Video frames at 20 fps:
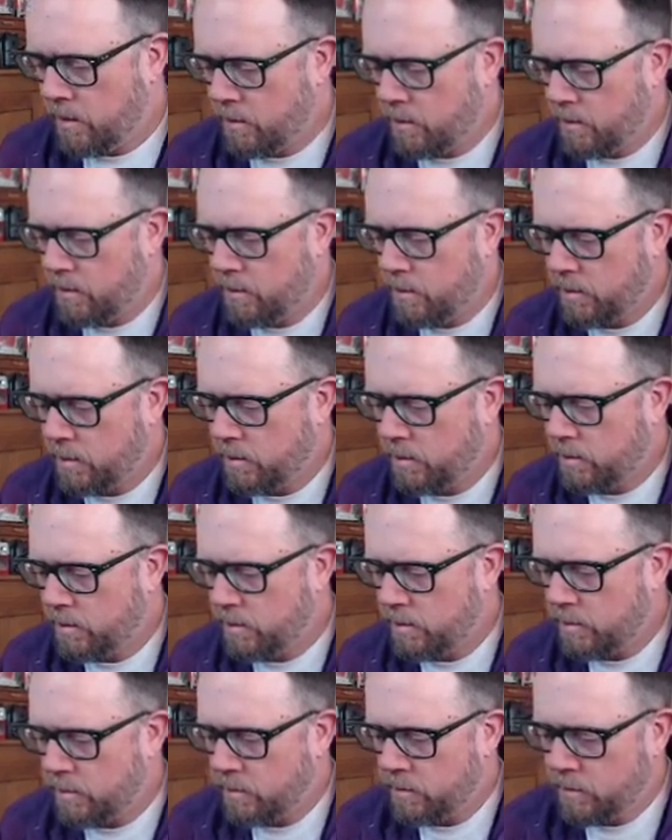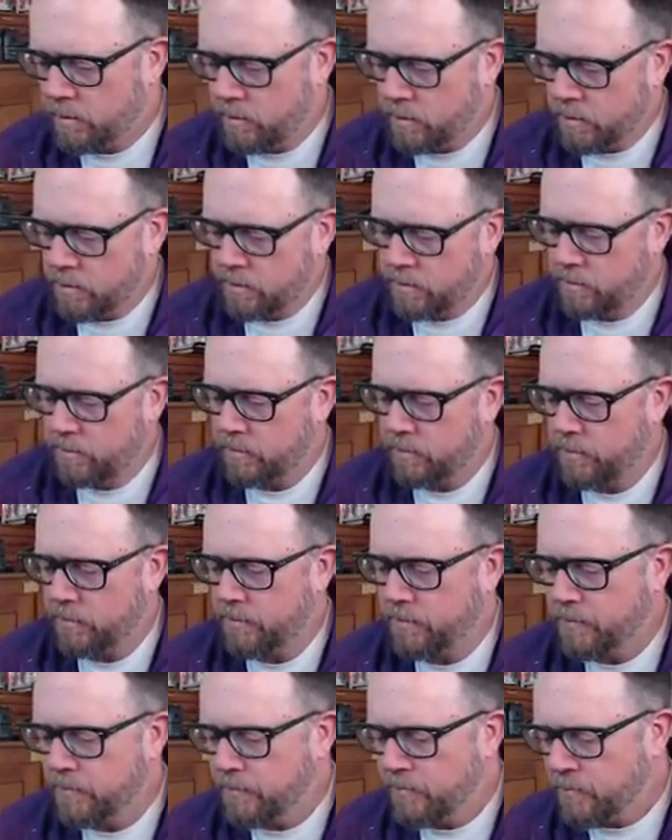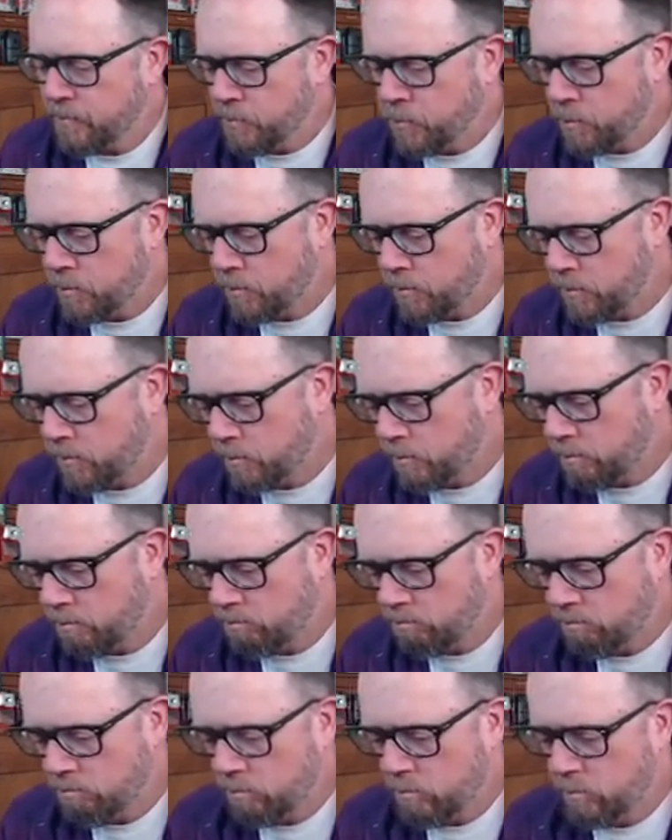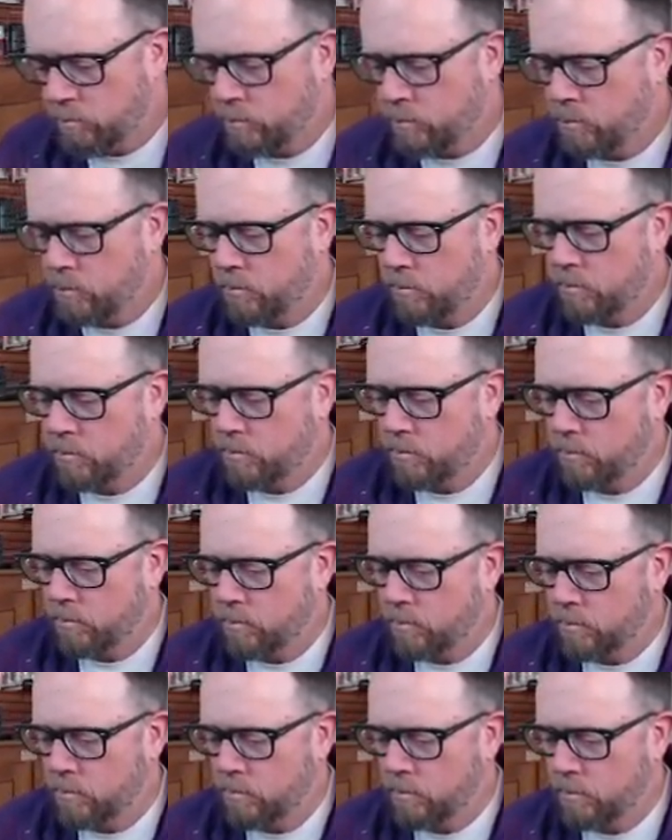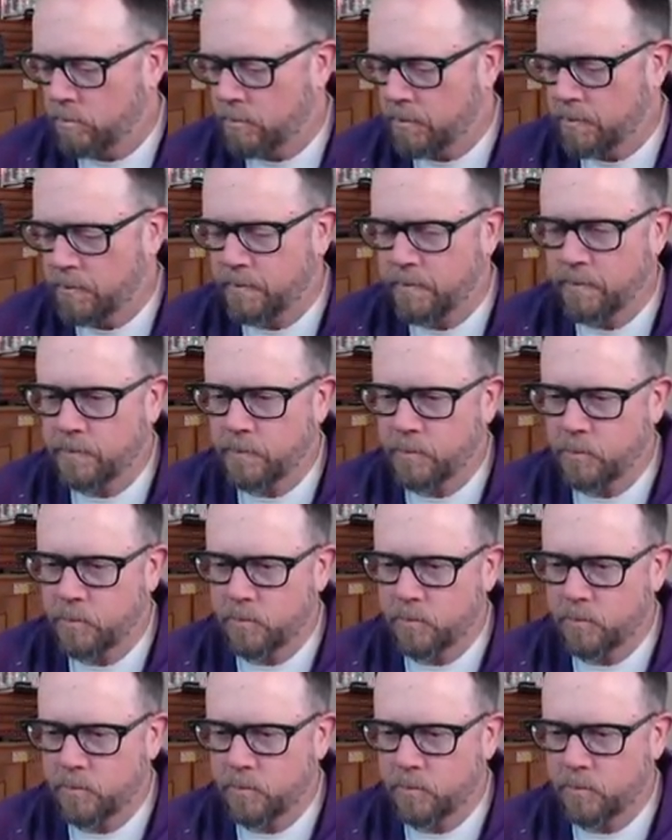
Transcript: Nobody speaks.